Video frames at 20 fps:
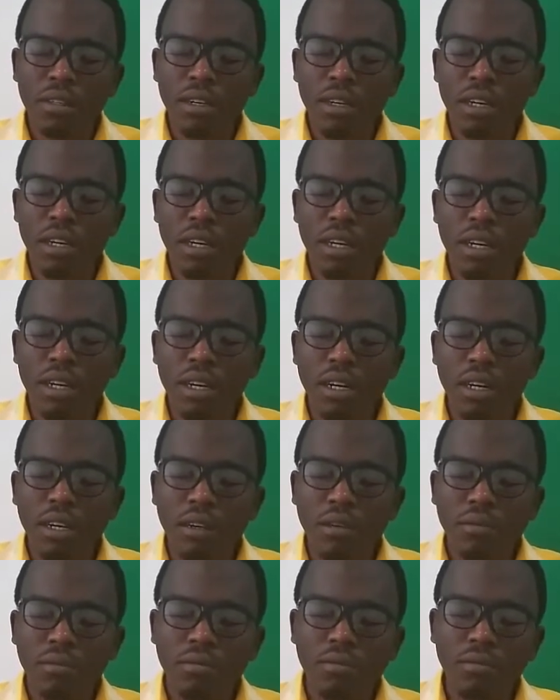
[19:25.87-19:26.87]

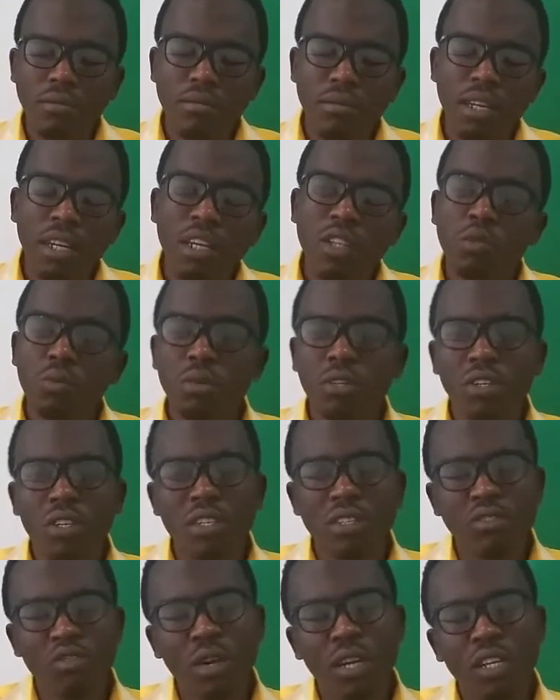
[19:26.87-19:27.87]
an
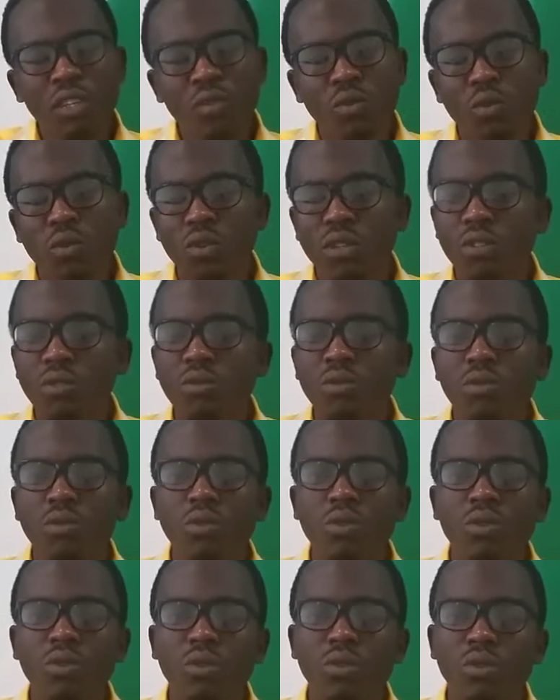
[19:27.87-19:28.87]
experience trying
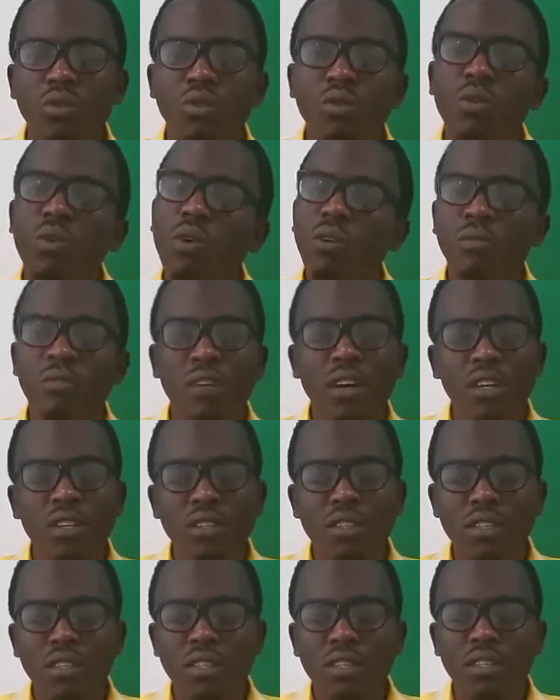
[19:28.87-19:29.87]
to
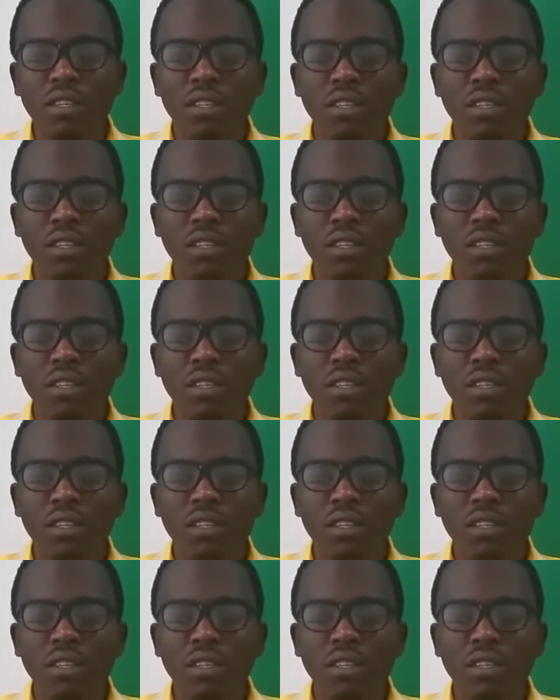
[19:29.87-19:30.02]
converse,